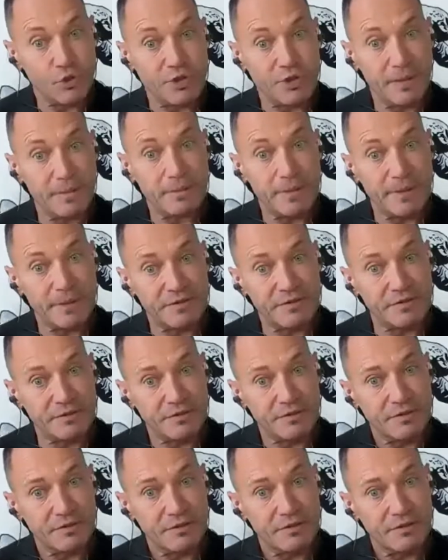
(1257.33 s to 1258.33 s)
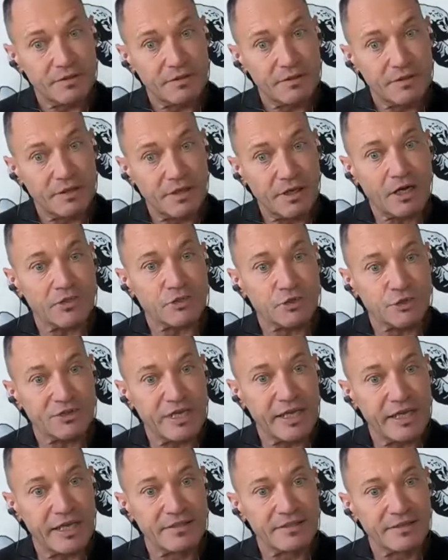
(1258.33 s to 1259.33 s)
you keep it
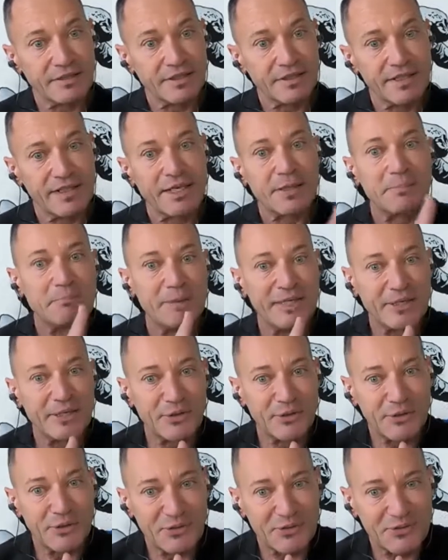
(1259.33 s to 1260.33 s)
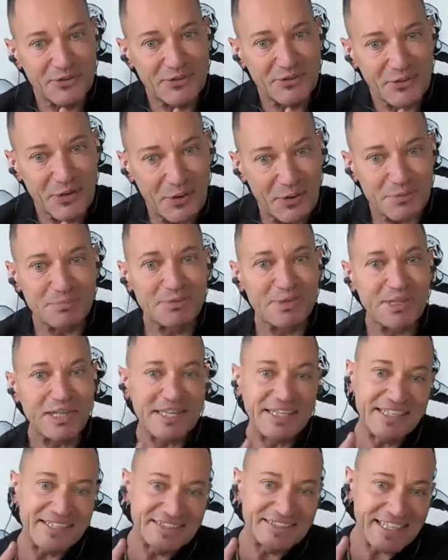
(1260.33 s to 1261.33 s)
entertained, because our
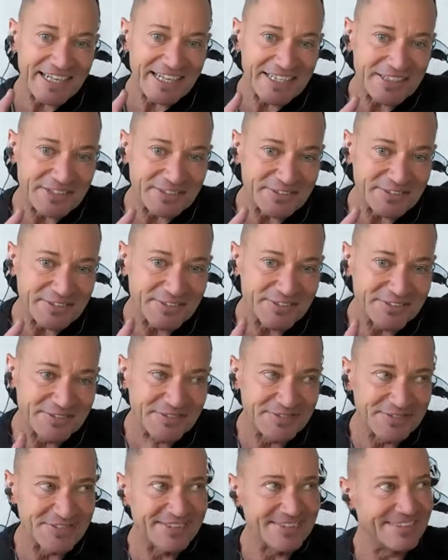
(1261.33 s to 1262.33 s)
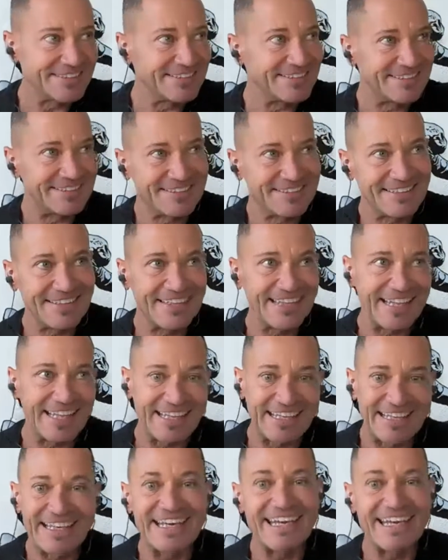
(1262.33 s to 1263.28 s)
brain is kind of like